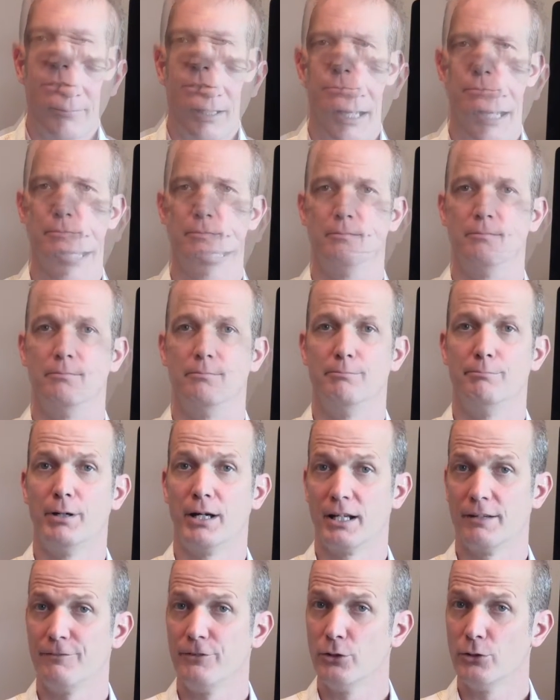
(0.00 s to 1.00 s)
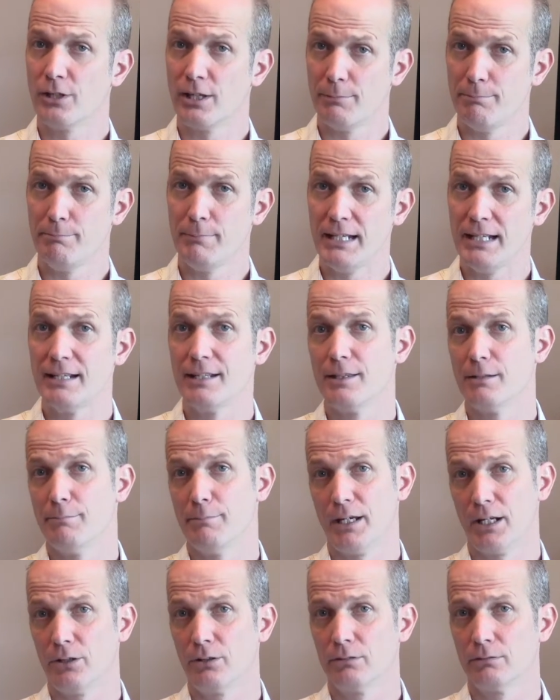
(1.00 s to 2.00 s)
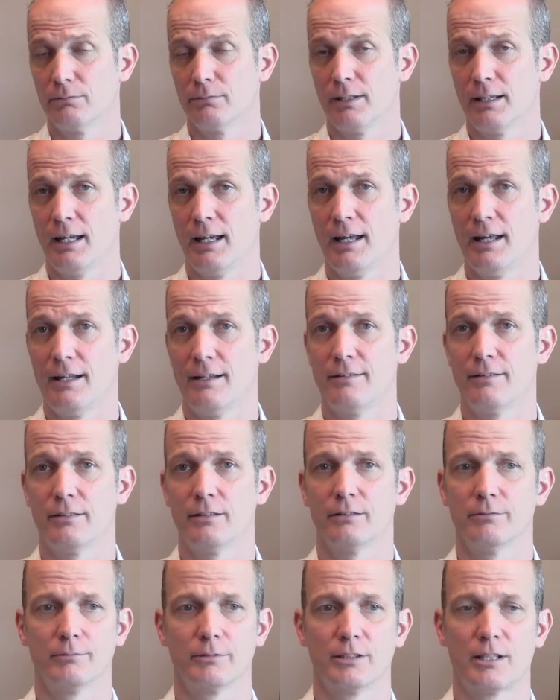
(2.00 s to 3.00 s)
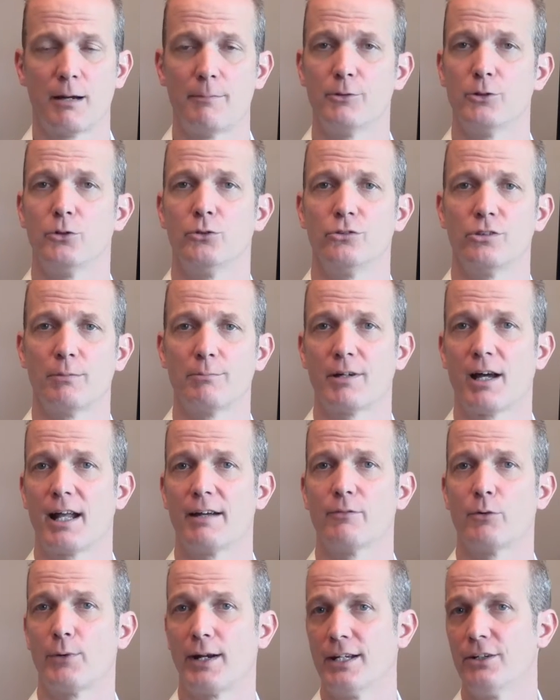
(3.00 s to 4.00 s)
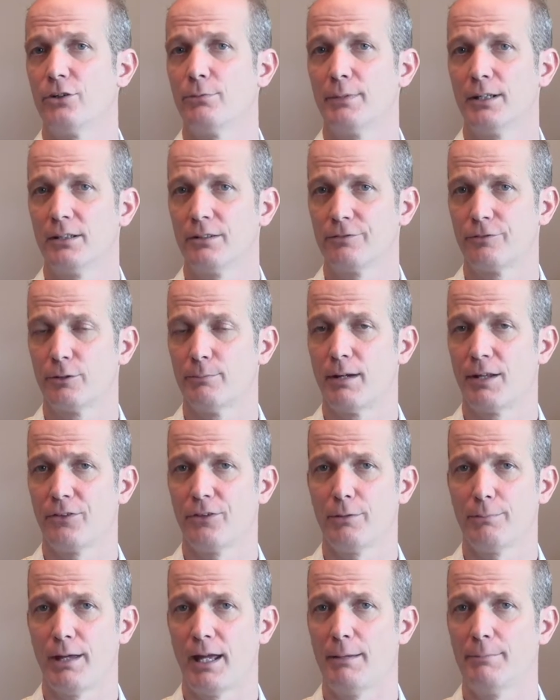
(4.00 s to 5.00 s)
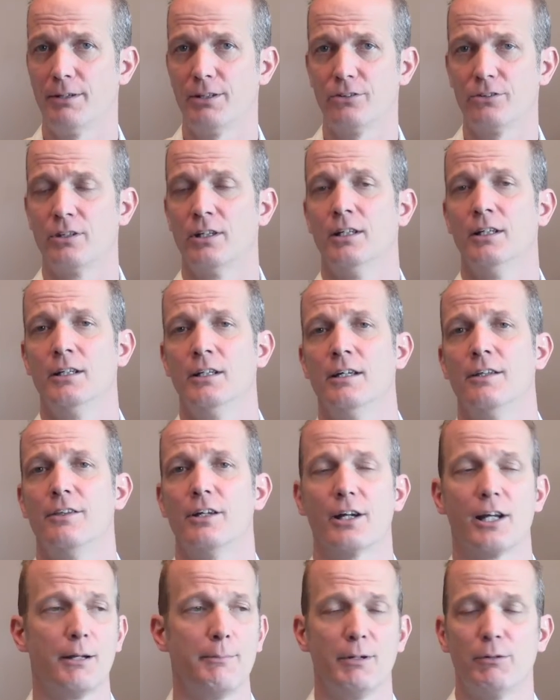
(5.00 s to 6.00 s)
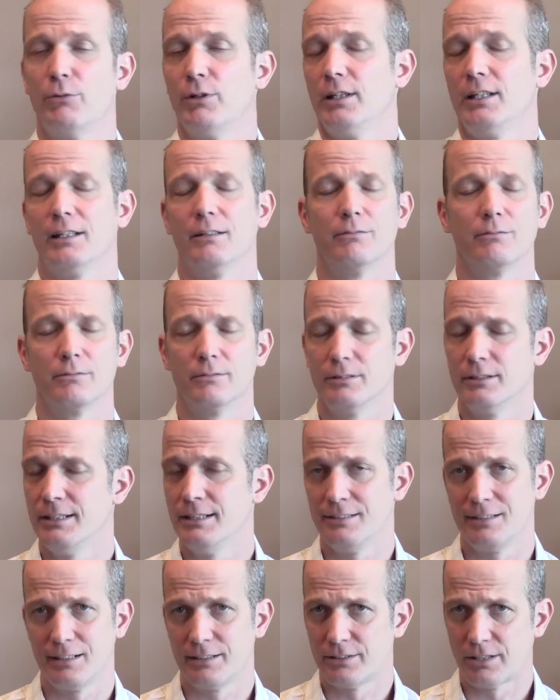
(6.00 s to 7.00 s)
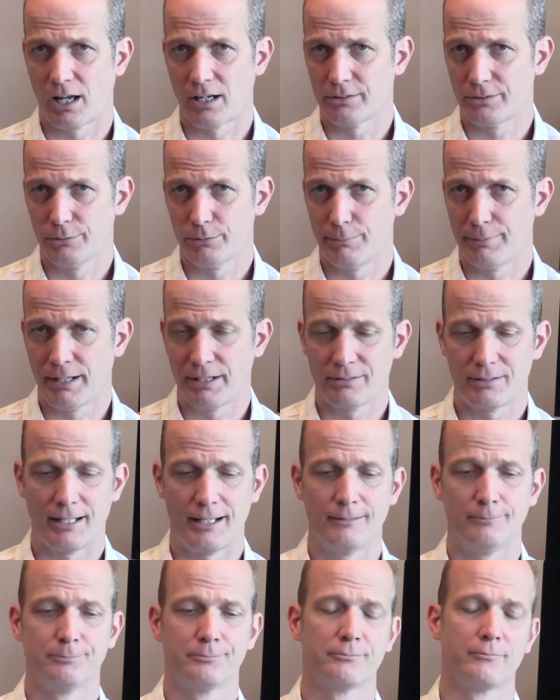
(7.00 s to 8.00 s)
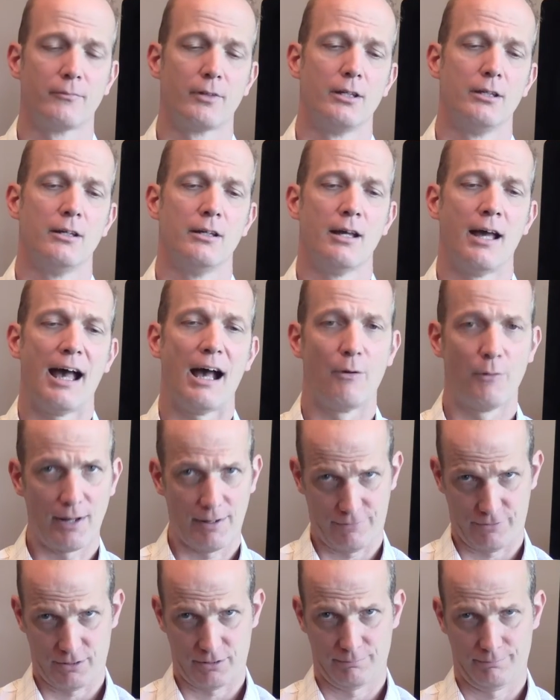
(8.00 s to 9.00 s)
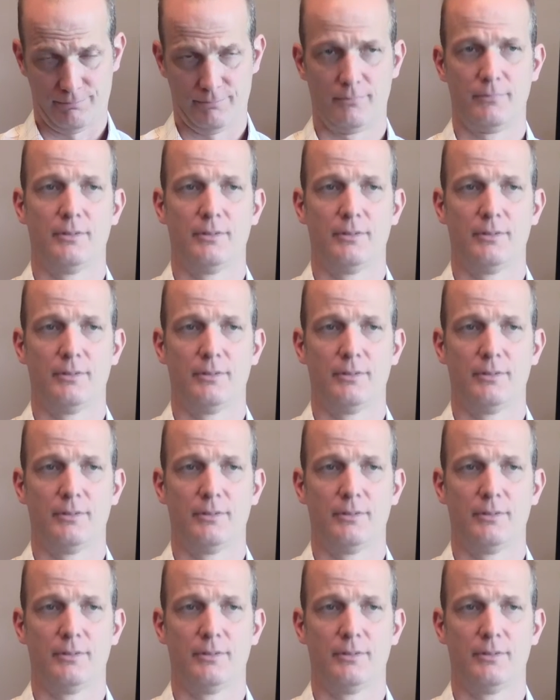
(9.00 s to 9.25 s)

Uh, but if you can meet in the middle and come to some kind of arrangement for monthly payments, they're going to be really easy to talk to about that. However,